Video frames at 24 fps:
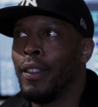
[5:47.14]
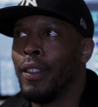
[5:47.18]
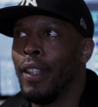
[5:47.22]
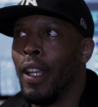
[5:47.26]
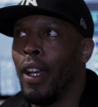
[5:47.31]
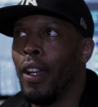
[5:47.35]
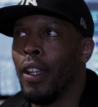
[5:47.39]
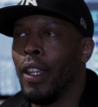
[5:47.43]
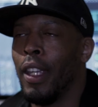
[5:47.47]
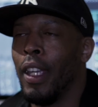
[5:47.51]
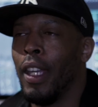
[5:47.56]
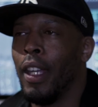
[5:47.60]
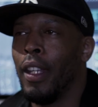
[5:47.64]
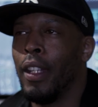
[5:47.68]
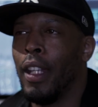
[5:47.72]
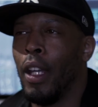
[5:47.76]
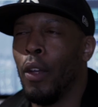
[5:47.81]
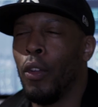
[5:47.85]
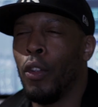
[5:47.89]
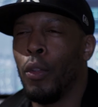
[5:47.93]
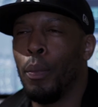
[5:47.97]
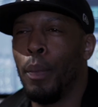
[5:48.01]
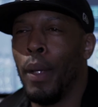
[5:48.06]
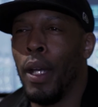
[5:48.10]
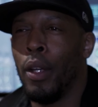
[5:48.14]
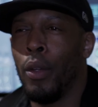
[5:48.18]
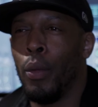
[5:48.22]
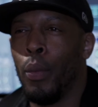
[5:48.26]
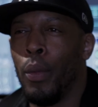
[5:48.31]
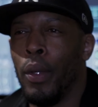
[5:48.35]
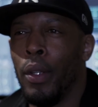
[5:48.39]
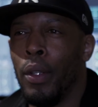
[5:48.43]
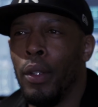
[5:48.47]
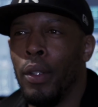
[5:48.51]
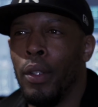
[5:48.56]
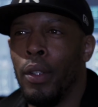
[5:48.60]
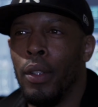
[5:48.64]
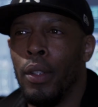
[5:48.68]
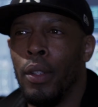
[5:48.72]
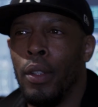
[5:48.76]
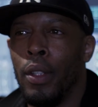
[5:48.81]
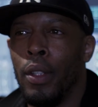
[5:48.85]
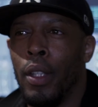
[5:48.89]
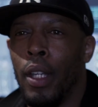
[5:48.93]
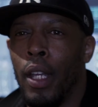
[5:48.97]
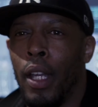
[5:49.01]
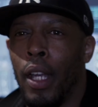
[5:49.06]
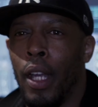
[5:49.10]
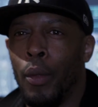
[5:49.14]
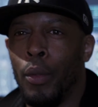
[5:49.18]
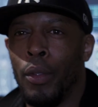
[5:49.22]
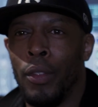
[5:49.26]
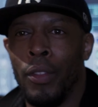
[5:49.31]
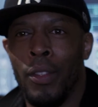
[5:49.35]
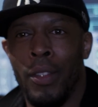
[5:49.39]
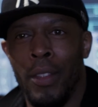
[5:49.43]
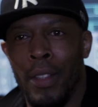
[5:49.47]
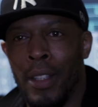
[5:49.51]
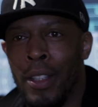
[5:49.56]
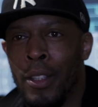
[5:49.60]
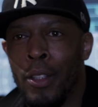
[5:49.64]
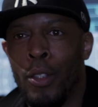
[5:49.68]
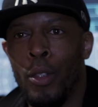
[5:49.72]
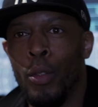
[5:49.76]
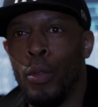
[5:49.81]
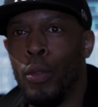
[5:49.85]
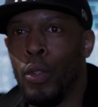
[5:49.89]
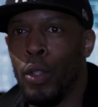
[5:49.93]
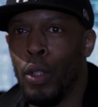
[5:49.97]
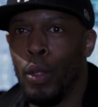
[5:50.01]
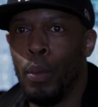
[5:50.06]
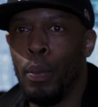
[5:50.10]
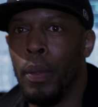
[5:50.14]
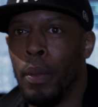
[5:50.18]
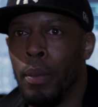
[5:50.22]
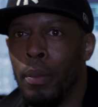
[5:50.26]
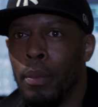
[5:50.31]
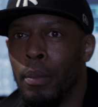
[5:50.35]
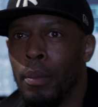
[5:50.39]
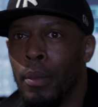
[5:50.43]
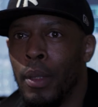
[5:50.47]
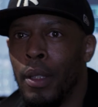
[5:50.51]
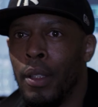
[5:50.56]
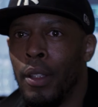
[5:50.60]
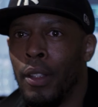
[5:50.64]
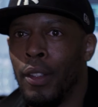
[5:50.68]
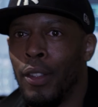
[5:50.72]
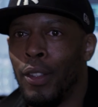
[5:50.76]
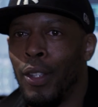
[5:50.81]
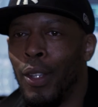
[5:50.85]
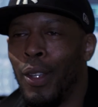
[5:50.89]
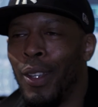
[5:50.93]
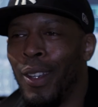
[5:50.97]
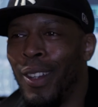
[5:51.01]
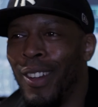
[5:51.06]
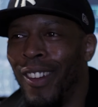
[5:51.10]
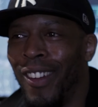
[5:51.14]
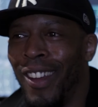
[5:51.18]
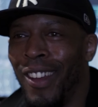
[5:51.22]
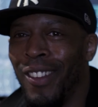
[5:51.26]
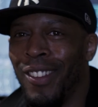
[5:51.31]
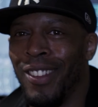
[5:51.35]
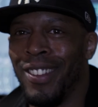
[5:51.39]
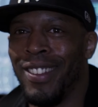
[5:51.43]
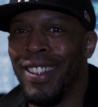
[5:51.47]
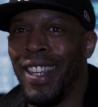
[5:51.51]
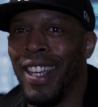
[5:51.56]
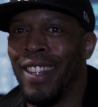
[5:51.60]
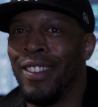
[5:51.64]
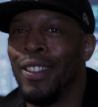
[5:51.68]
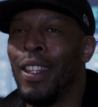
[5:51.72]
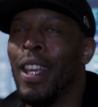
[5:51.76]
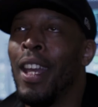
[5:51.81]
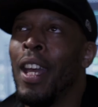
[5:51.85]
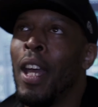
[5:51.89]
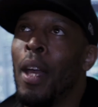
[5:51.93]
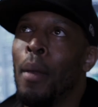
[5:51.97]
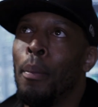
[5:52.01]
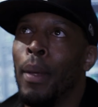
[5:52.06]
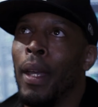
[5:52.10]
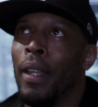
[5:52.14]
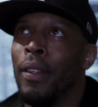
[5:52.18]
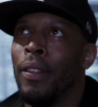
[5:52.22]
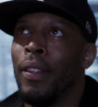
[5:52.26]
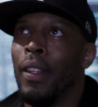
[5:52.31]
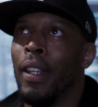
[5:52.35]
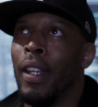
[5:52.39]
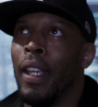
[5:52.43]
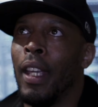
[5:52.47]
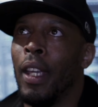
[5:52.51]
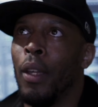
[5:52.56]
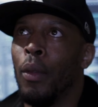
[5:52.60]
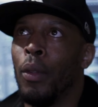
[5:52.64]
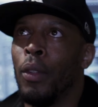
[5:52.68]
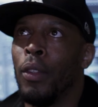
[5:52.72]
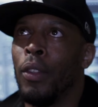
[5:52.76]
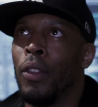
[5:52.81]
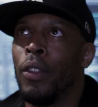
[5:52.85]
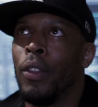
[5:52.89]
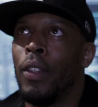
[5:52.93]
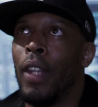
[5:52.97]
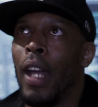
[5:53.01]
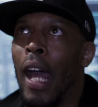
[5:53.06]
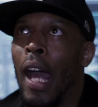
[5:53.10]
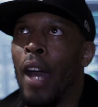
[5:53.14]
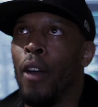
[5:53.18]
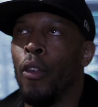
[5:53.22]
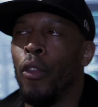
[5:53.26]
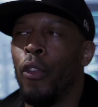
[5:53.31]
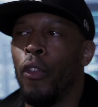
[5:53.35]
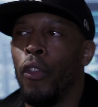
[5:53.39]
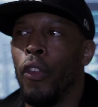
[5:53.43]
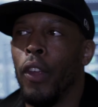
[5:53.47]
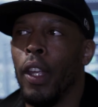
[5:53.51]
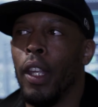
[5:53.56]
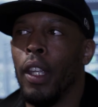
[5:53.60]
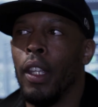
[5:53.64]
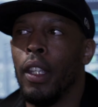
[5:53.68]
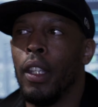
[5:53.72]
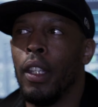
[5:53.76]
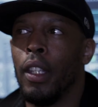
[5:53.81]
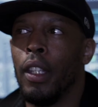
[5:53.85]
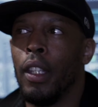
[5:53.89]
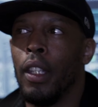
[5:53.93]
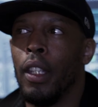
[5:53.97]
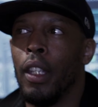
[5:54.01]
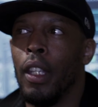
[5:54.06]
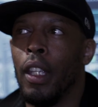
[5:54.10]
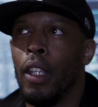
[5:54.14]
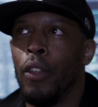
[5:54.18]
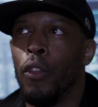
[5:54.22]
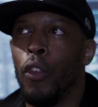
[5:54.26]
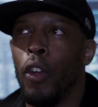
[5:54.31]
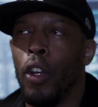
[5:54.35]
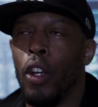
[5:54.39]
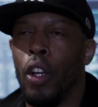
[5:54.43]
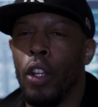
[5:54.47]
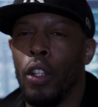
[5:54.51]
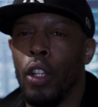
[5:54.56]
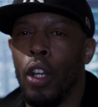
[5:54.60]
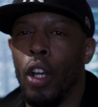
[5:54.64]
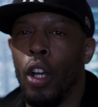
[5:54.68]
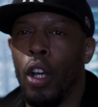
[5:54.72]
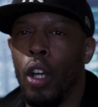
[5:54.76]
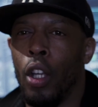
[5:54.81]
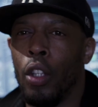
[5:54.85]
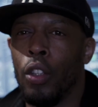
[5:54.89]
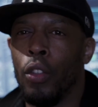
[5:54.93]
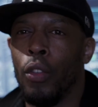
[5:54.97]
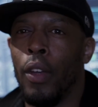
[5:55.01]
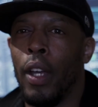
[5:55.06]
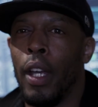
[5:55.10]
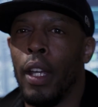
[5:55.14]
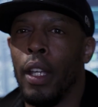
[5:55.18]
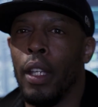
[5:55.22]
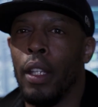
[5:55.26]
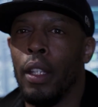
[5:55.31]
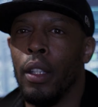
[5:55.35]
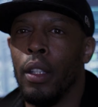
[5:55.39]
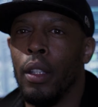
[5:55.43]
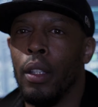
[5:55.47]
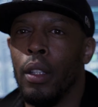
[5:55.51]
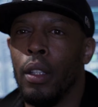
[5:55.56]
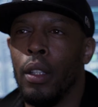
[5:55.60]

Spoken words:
That was back when I was youth club. So it was basically, it was, I think if I got the order right,